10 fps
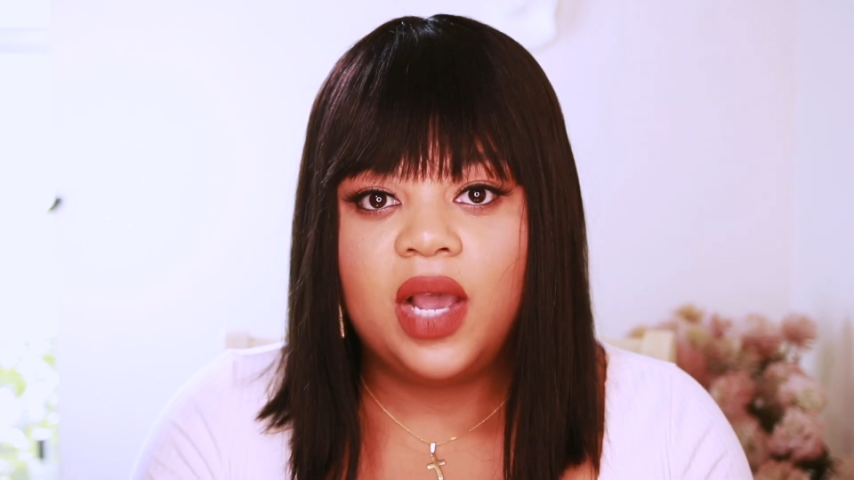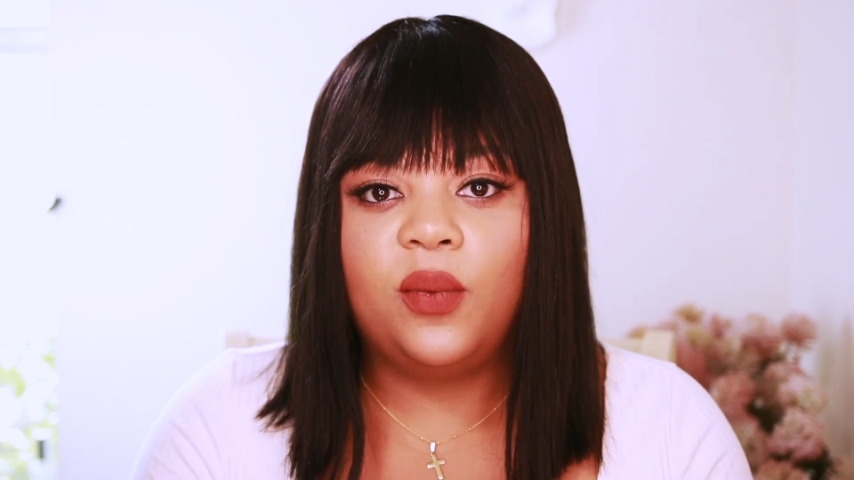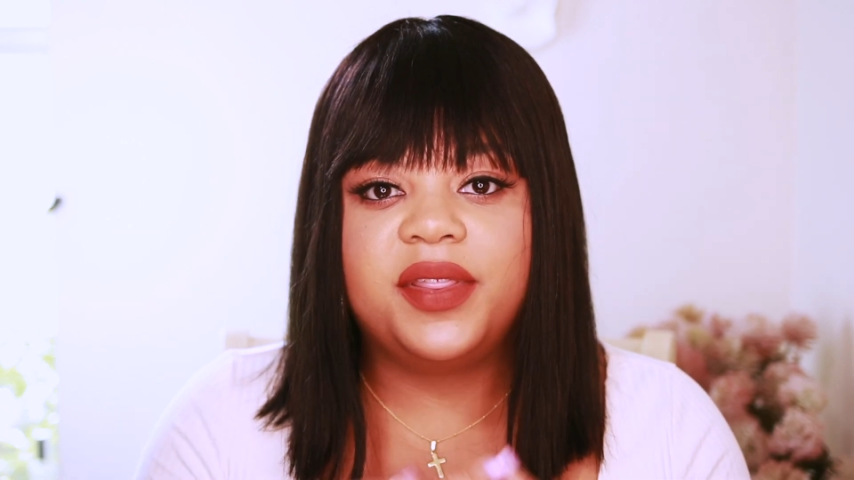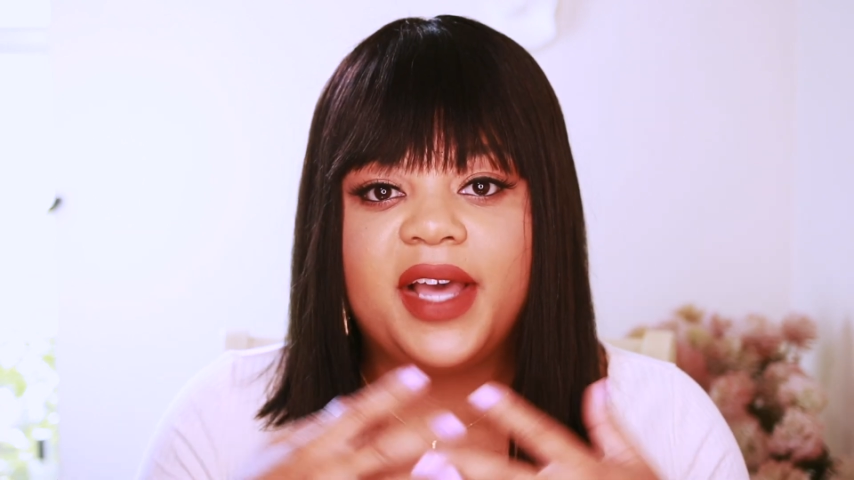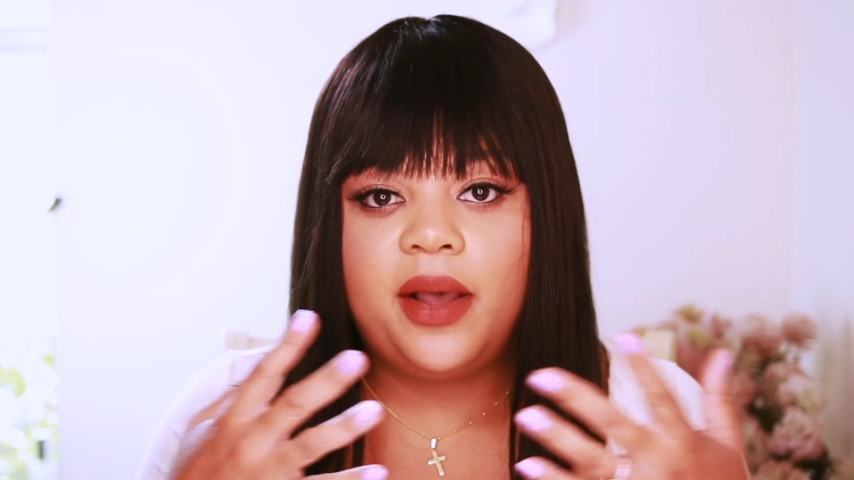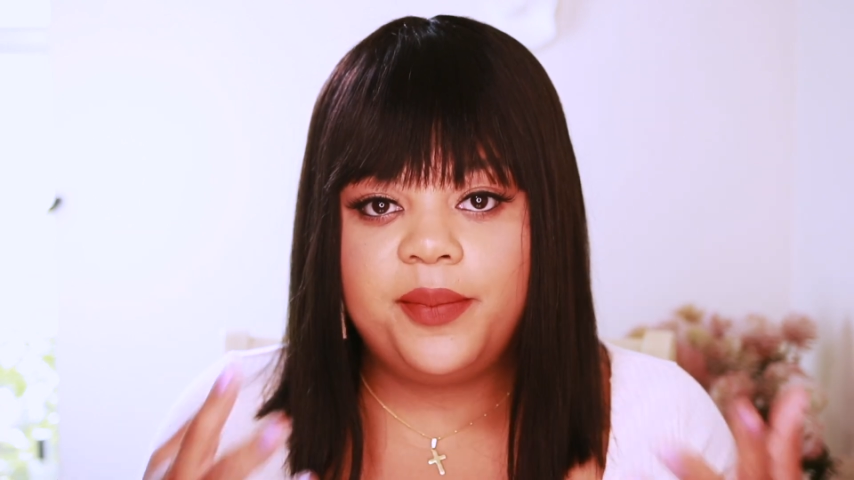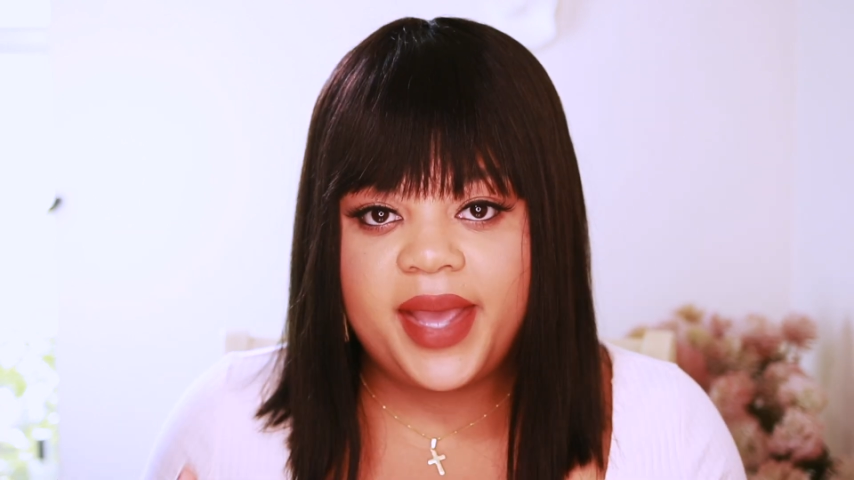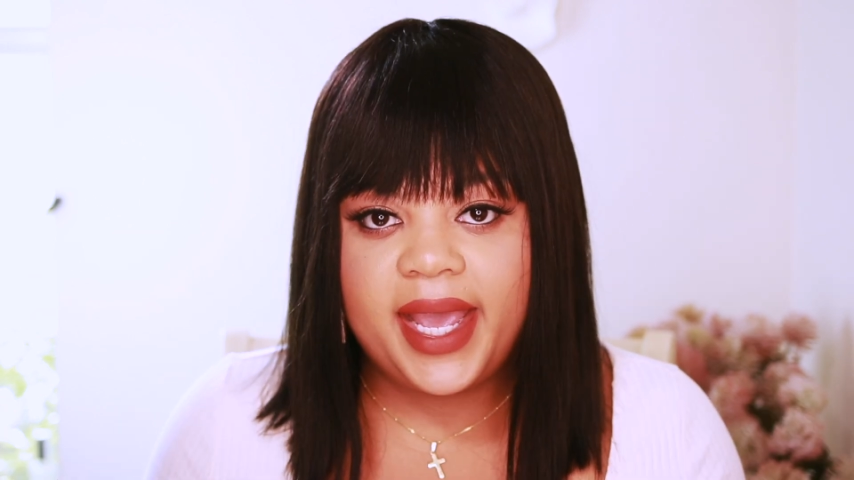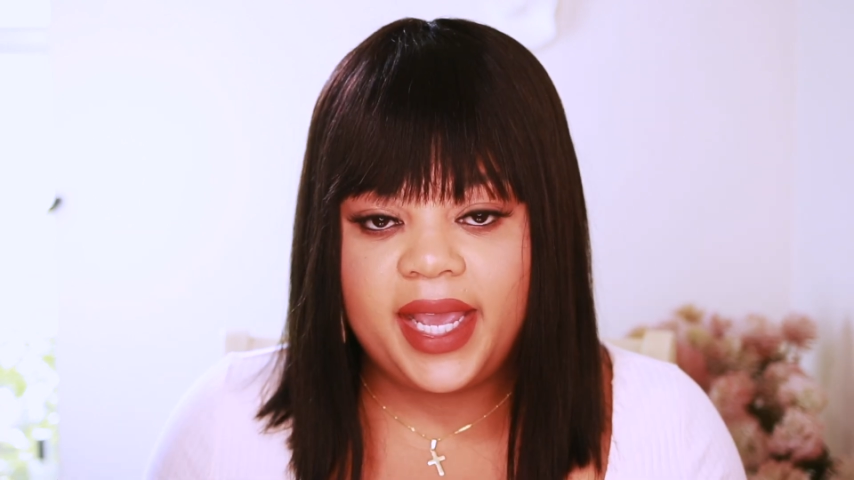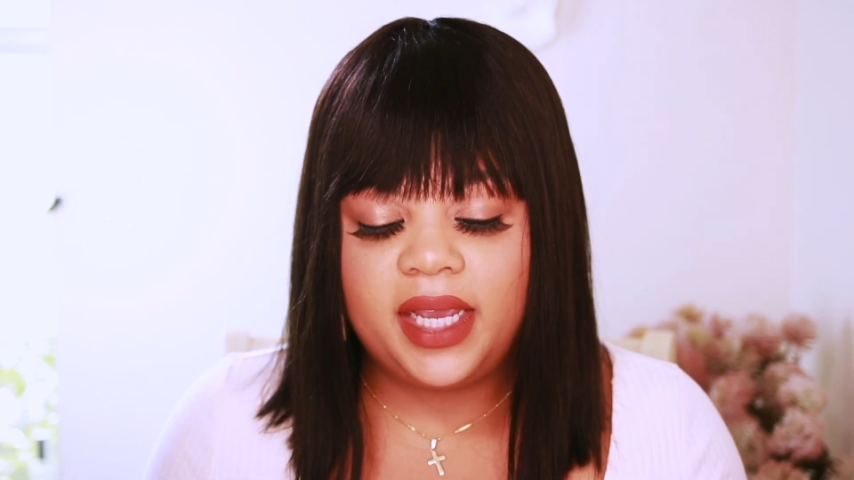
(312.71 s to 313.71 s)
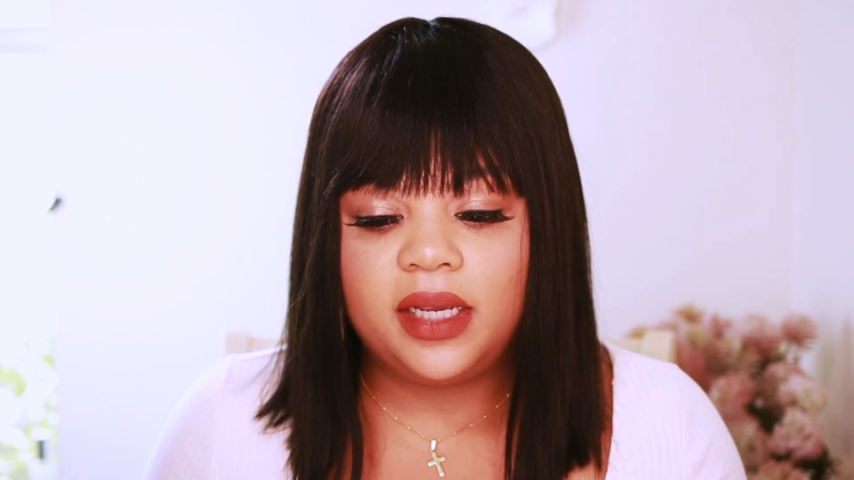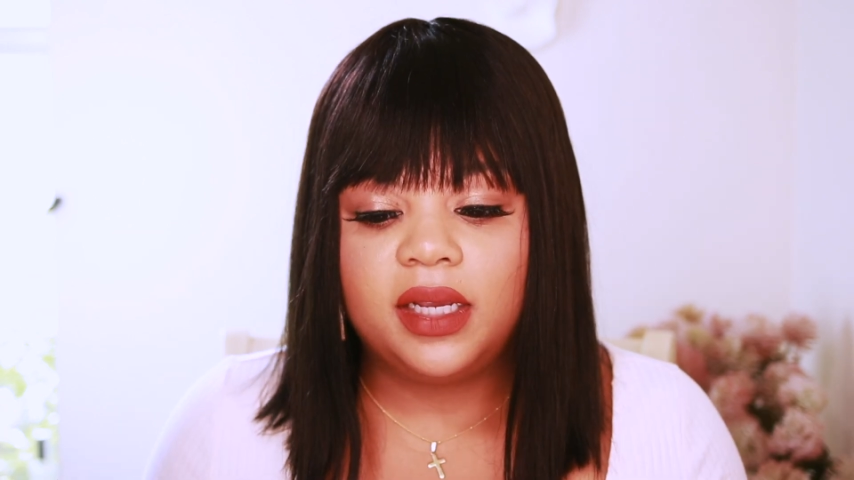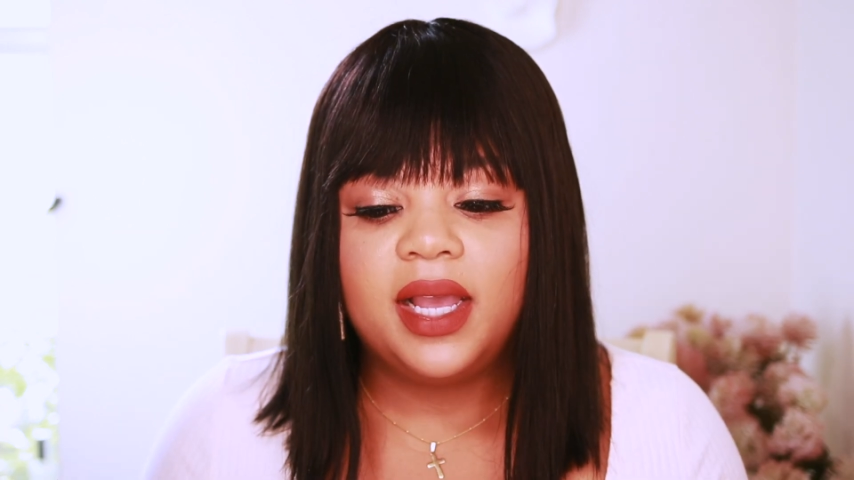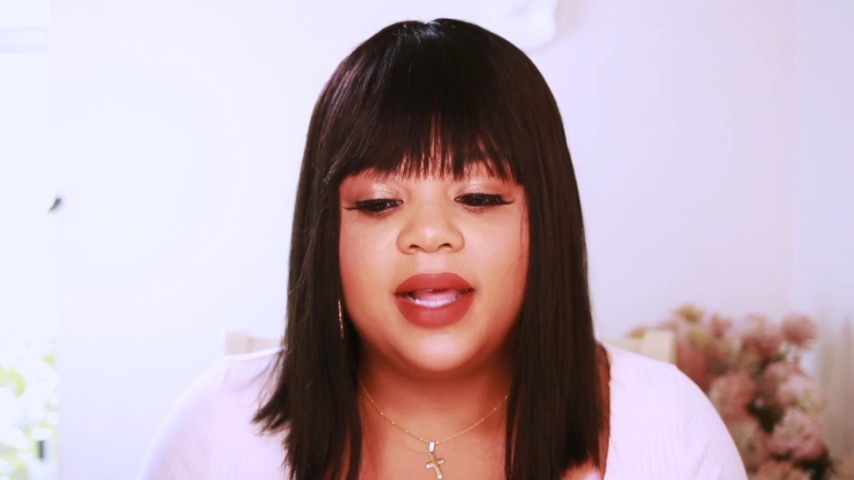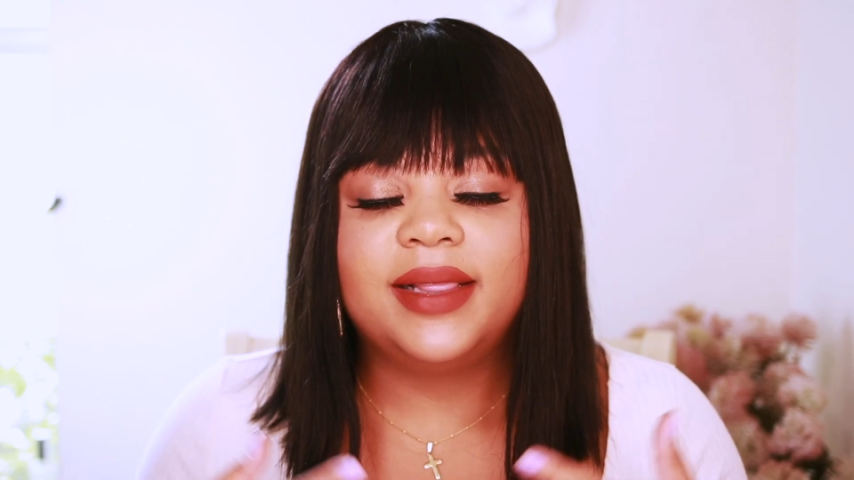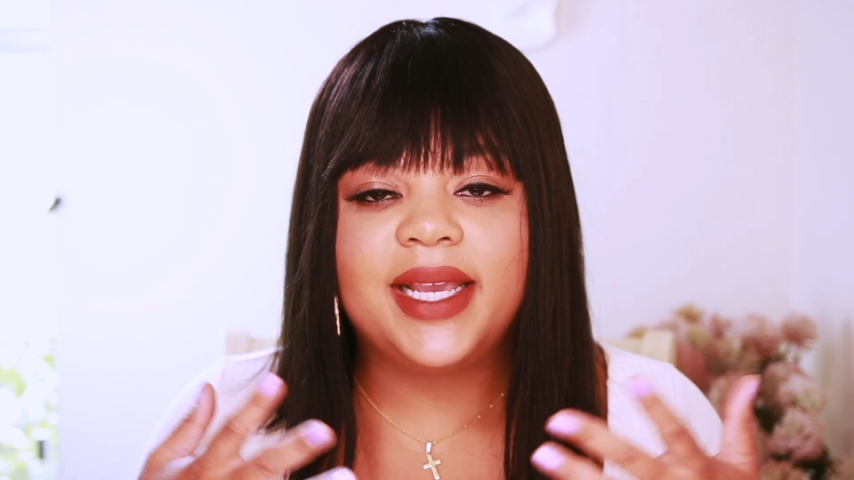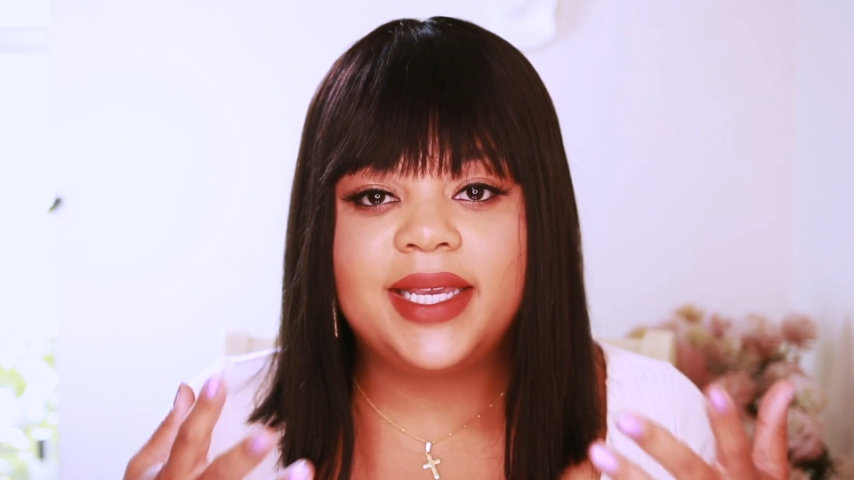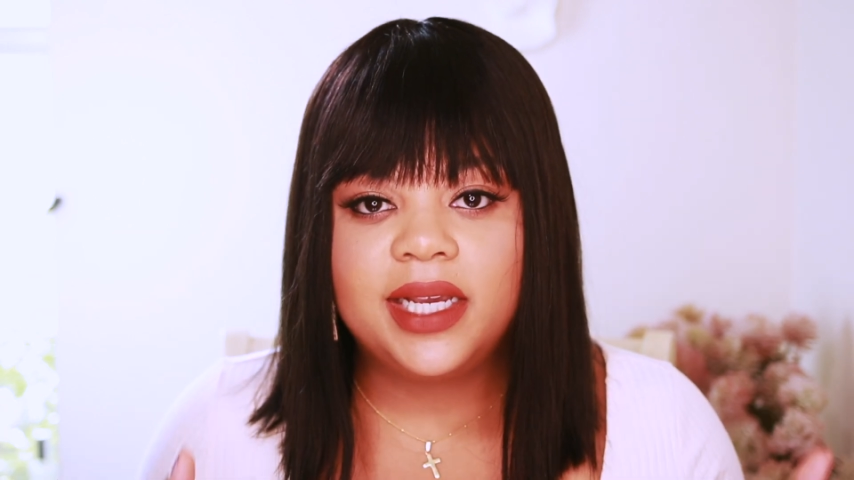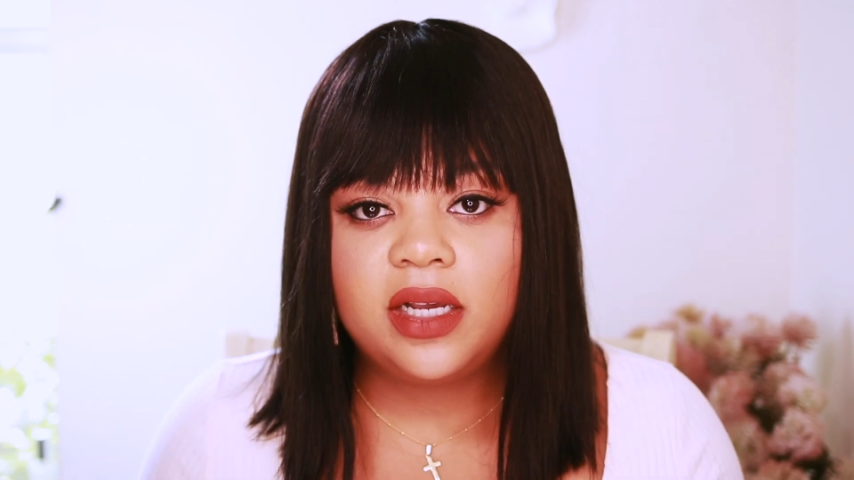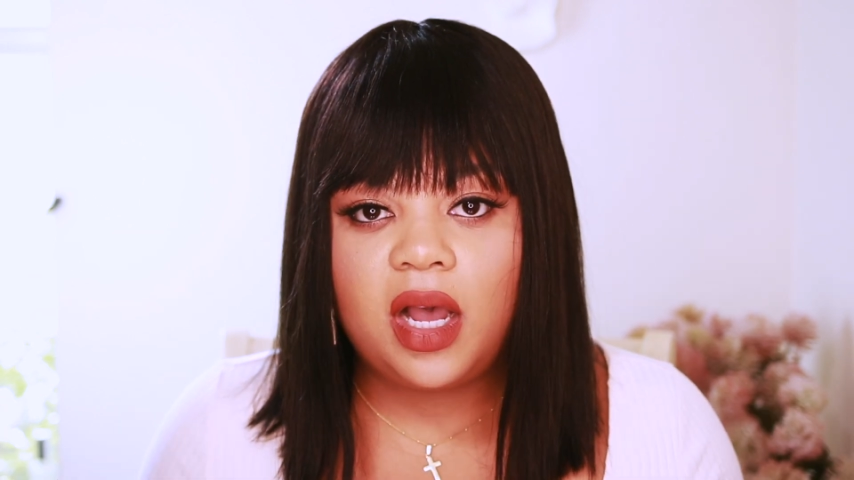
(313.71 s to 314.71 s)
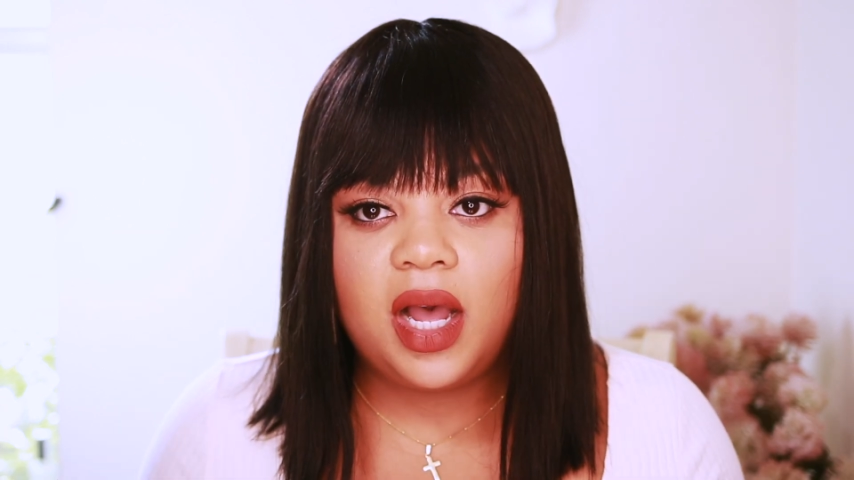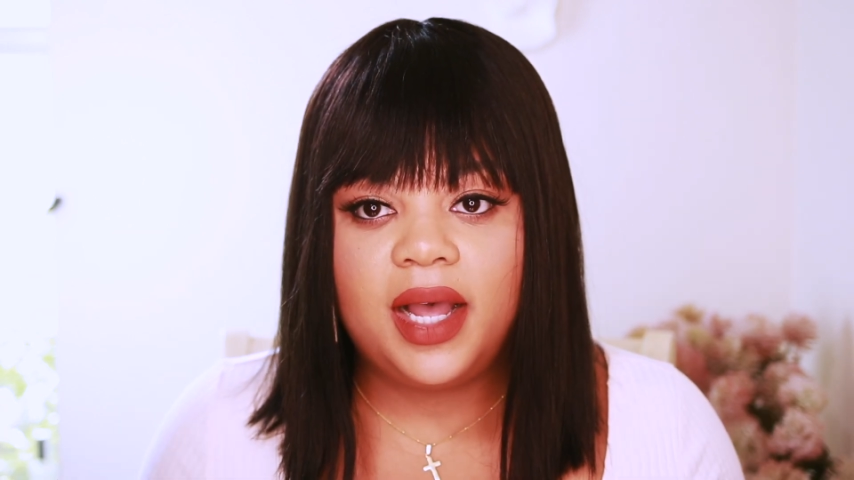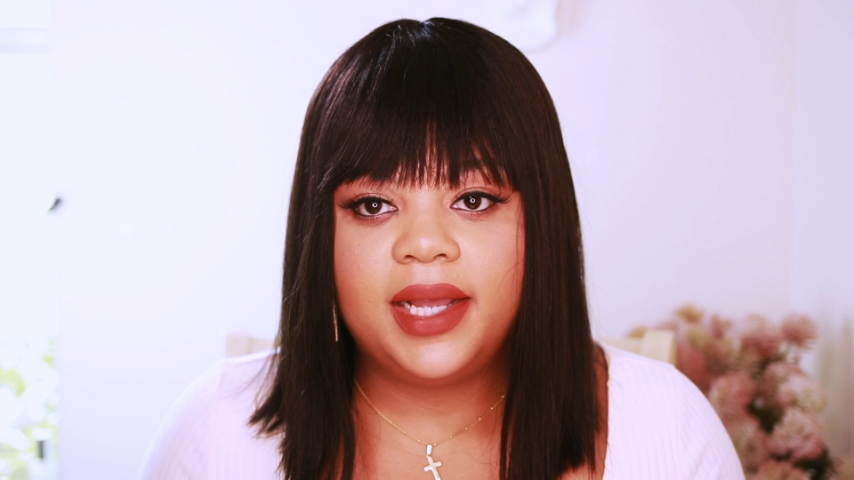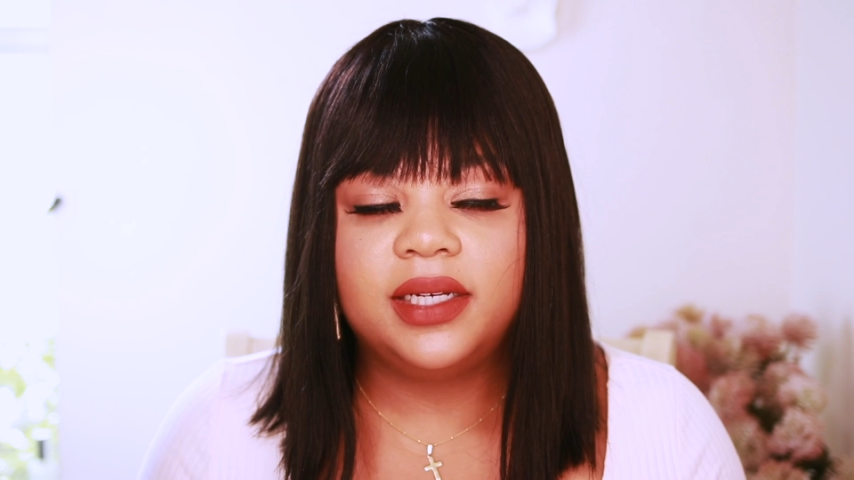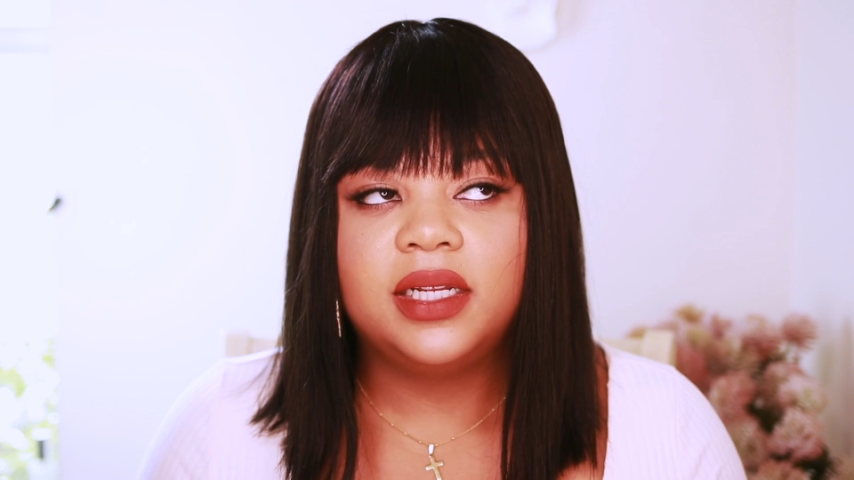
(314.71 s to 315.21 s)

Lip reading: without paying. They get caught.